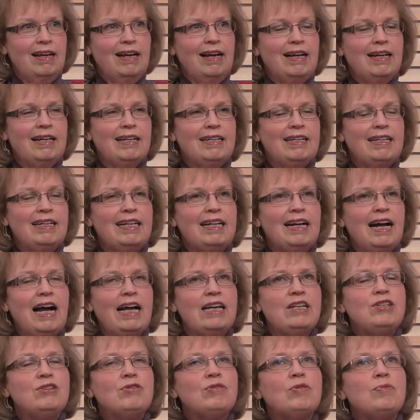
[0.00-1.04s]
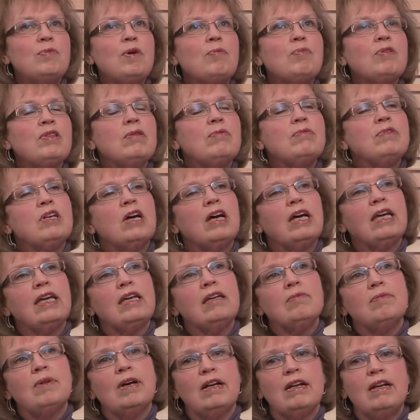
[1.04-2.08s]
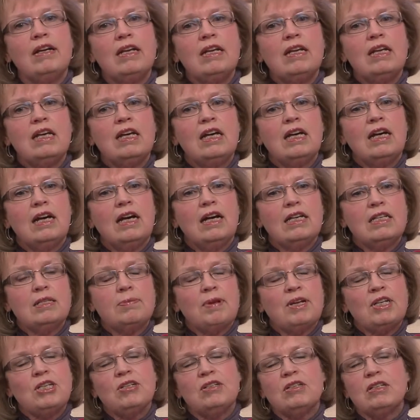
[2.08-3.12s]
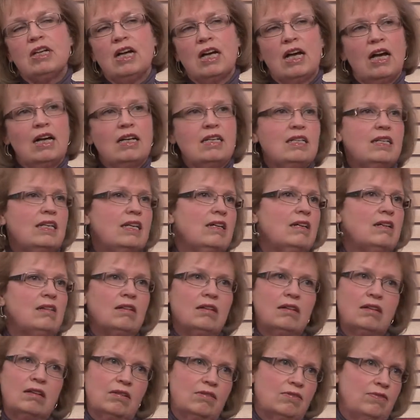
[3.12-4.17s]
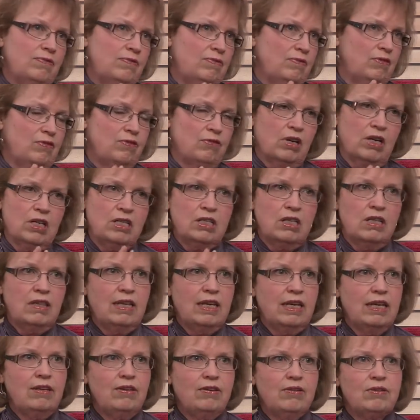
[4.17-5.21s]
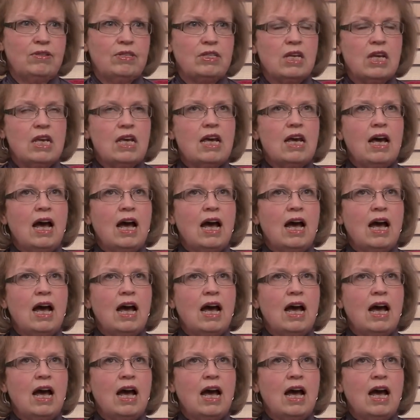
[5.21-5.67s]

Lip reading: I do remember them talking about a special cocktail of drugs that they used.